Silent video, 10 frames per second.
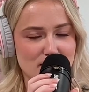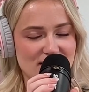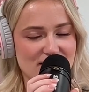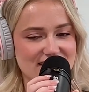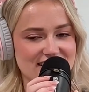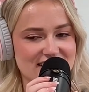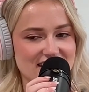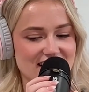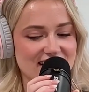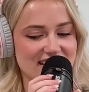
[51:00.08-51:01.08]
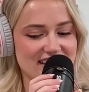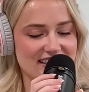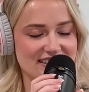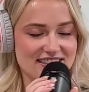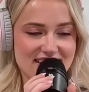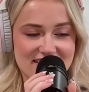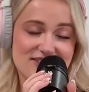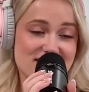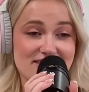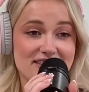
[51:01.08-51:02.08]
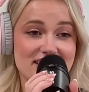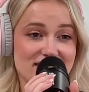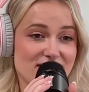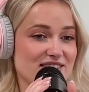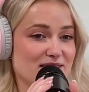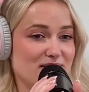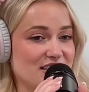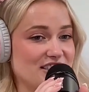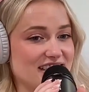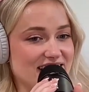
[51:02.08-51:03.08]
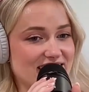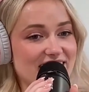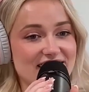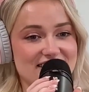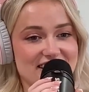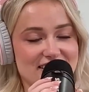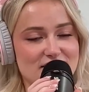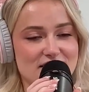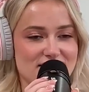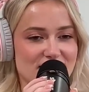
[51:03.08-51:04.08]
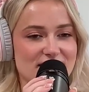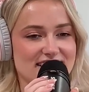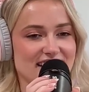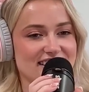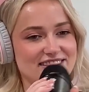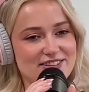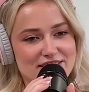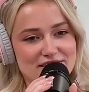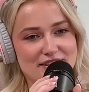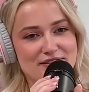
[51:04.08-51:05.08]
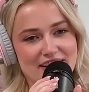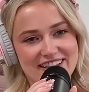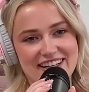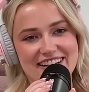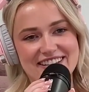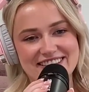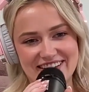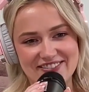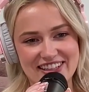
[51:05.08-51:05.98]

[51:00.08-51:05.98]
But I'll watch it tonight. I just like genuinely don't want to watch anything else. Like I'm just so excited to watch Vampire Diaries every